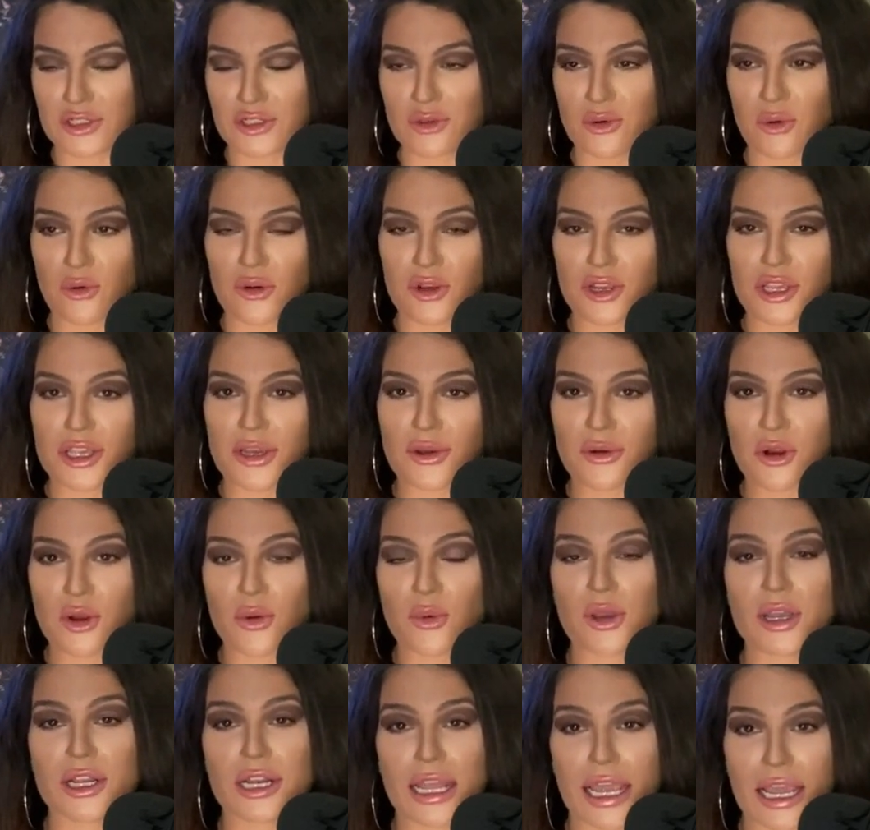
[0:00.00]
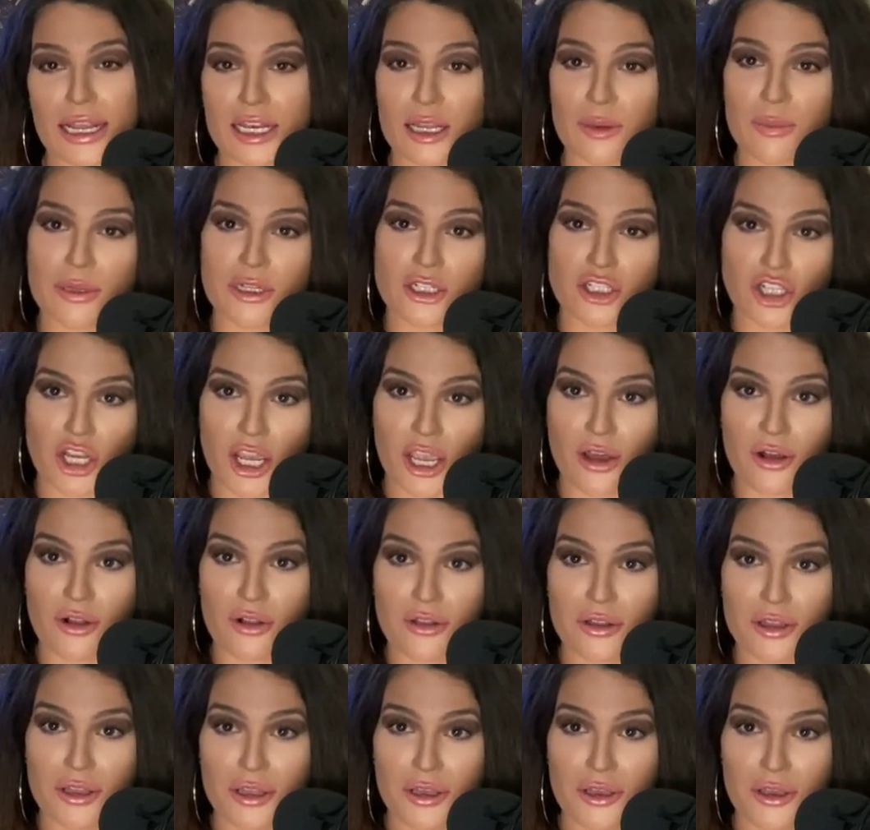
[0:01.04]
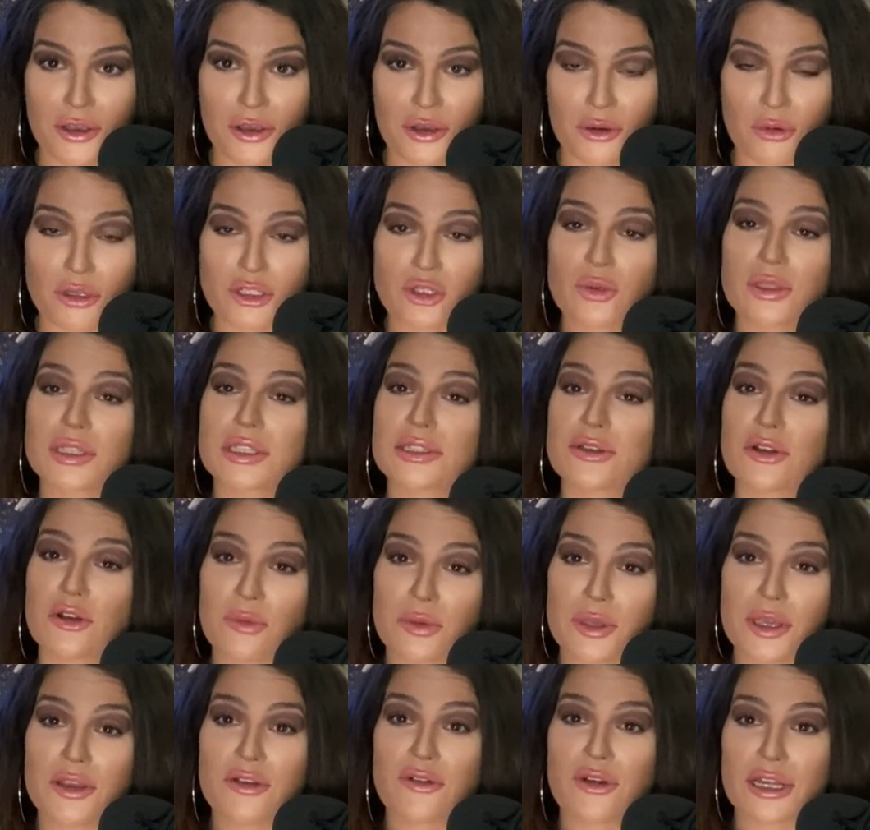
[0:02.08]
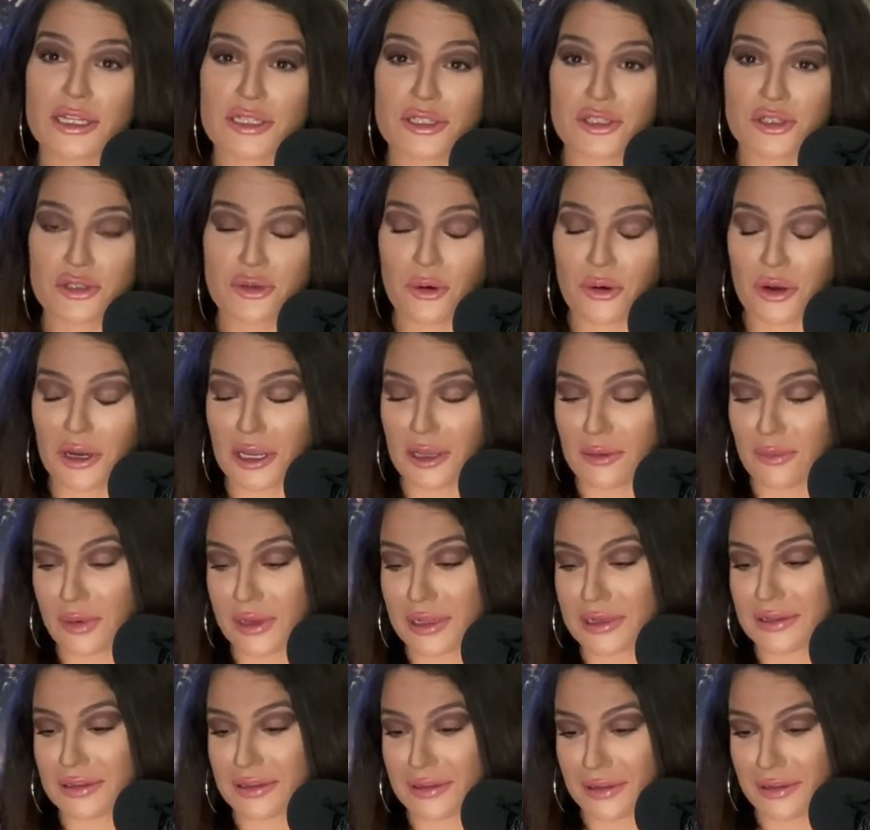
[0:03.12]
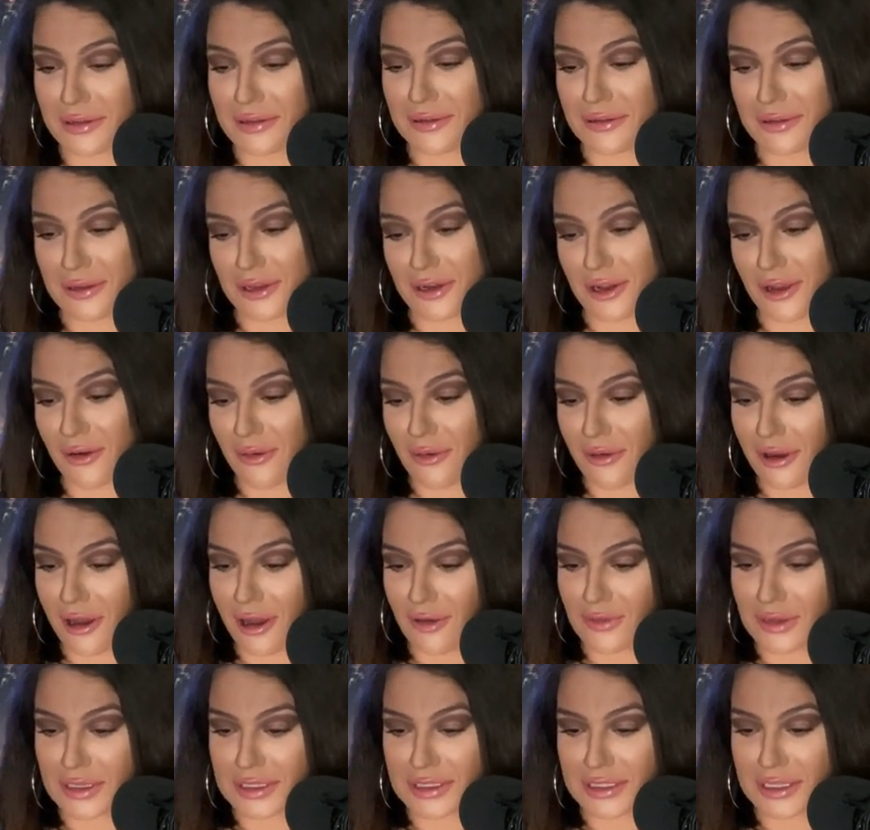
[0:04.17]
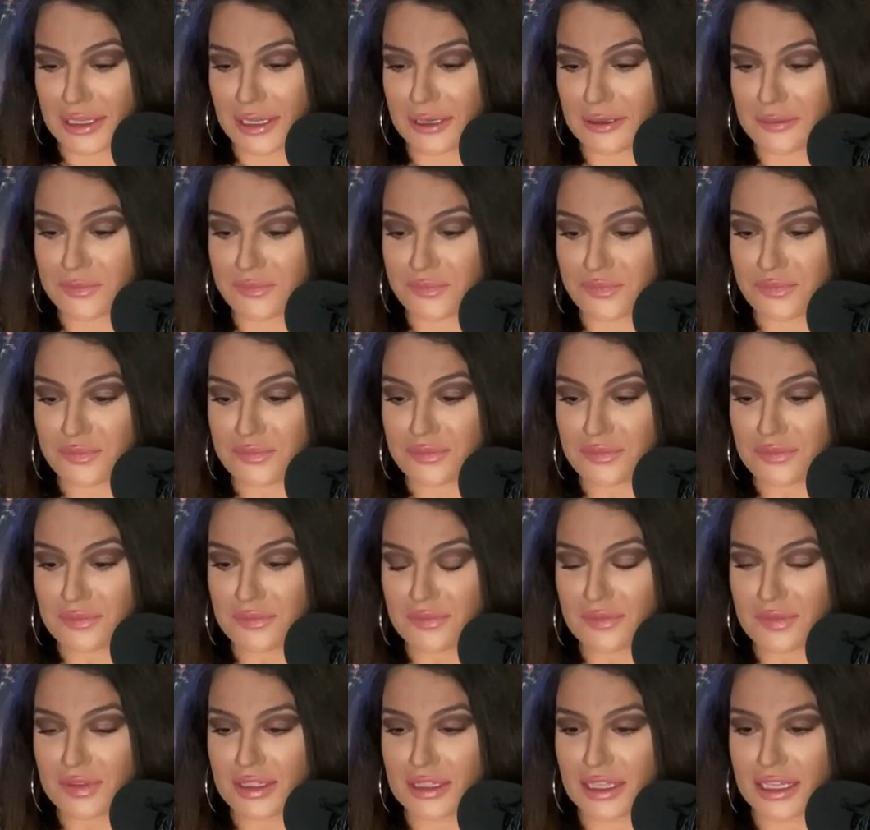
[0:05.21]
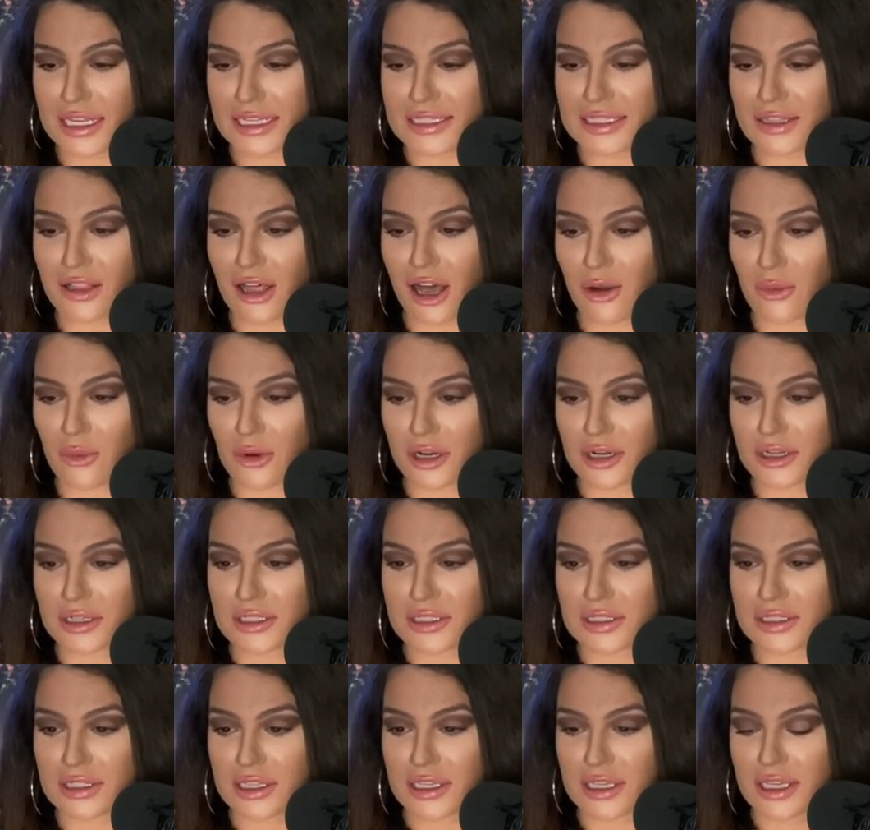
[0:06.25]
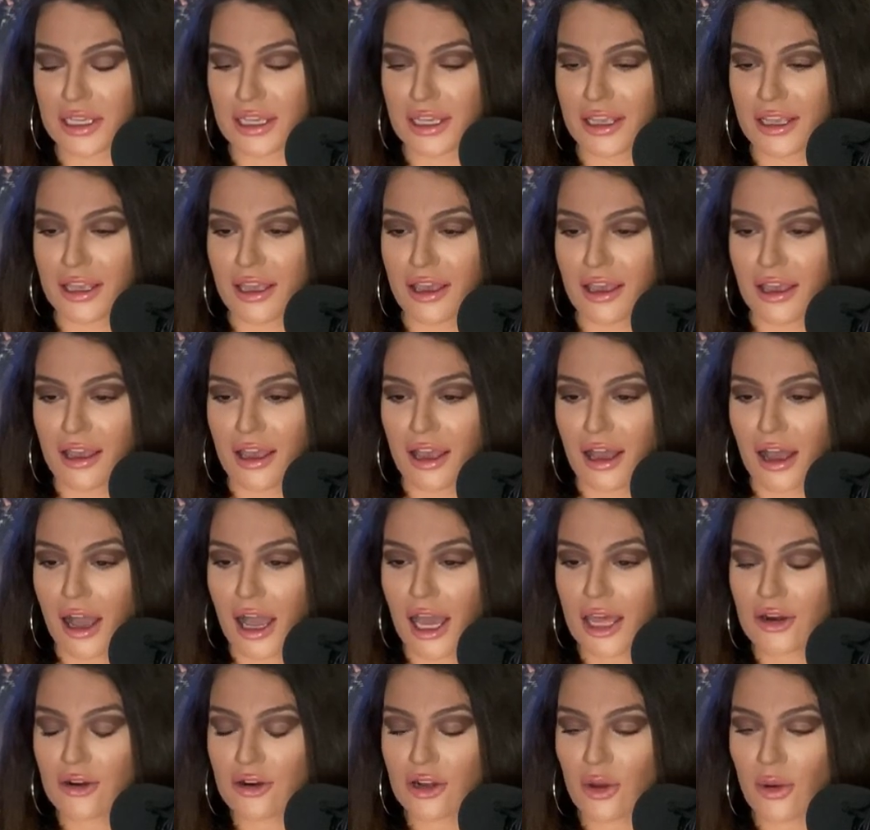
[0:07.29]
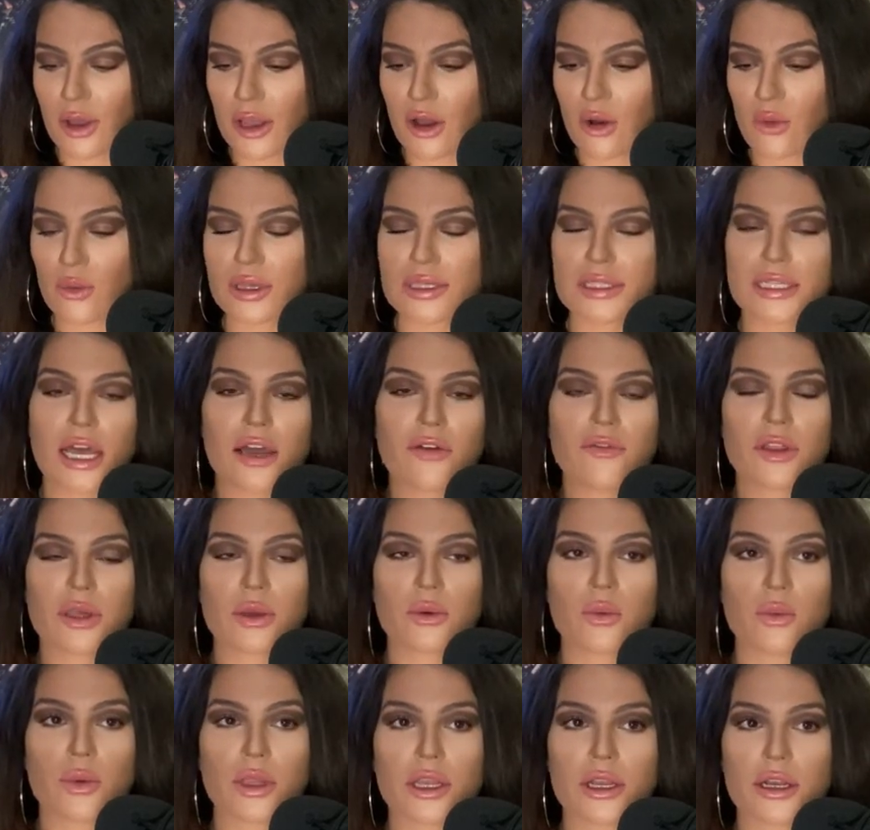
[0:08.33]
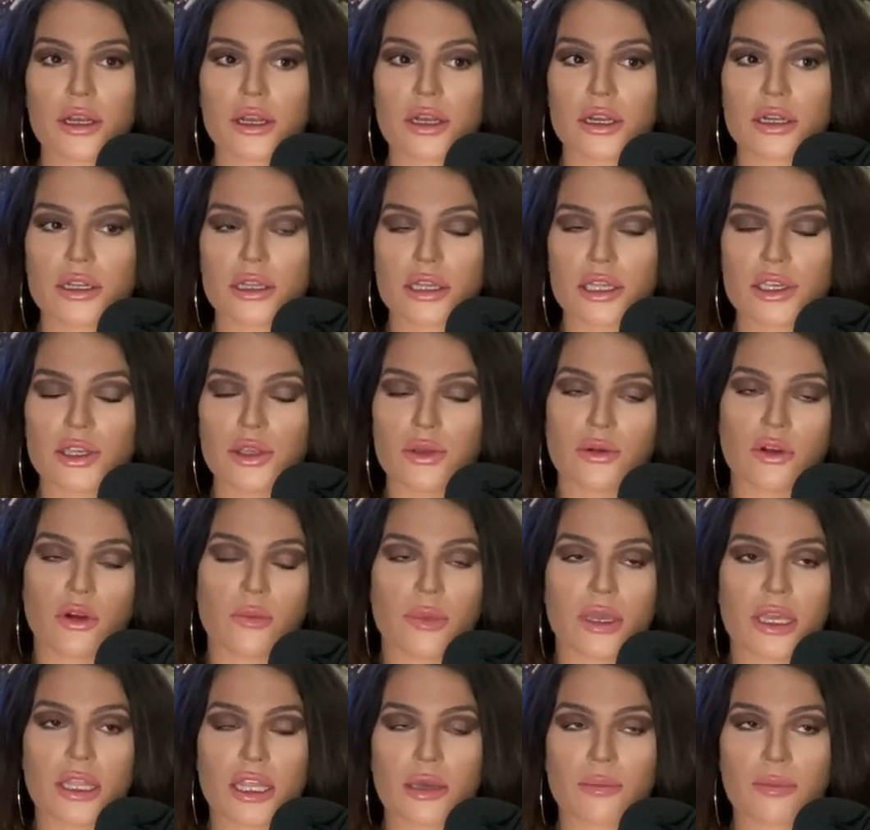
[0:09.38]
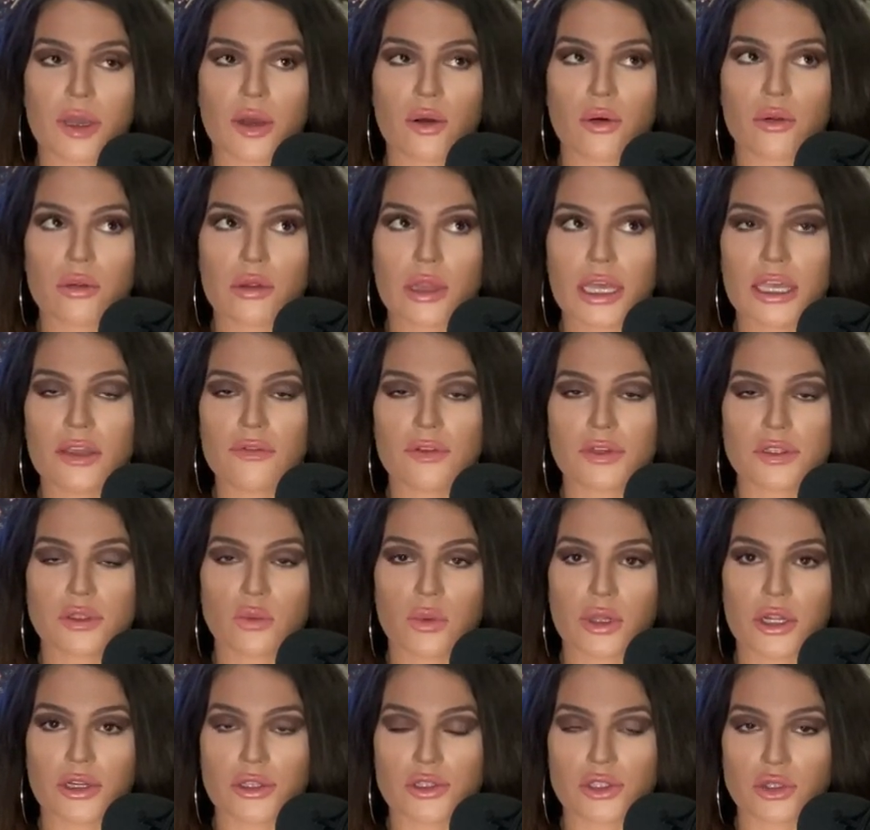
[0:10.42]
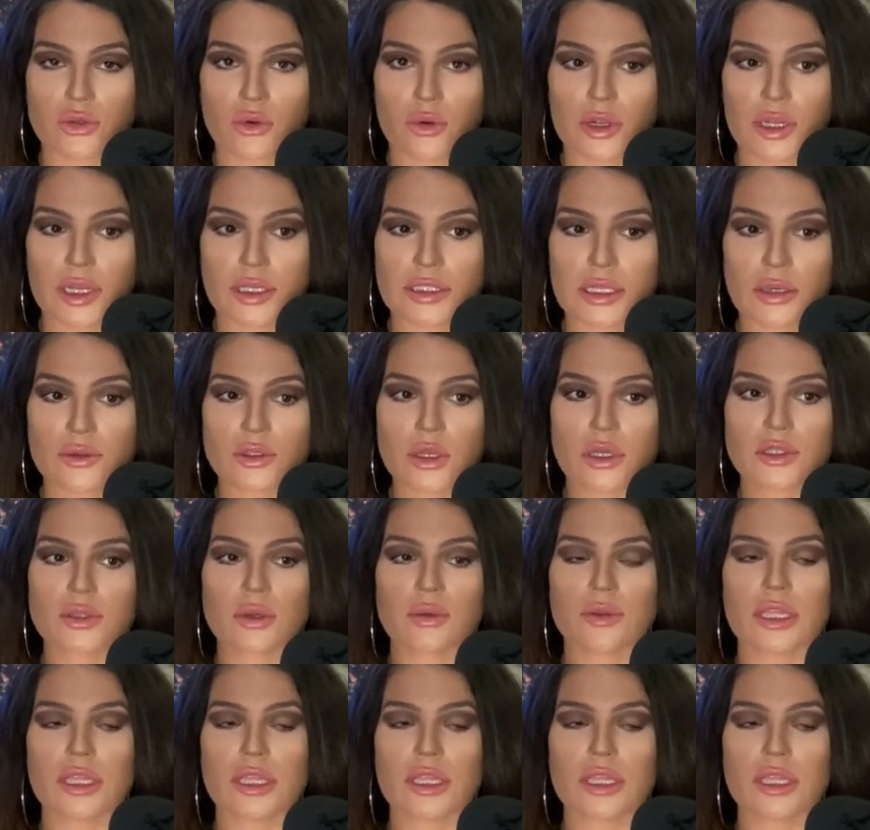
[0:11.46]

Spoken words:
story or we're going to end up in jail, which would still be a great story. But, you know, obviously it's a lot worse. I don't know. I always have like weird, like, you know me, like my whole life is weird stories. I was also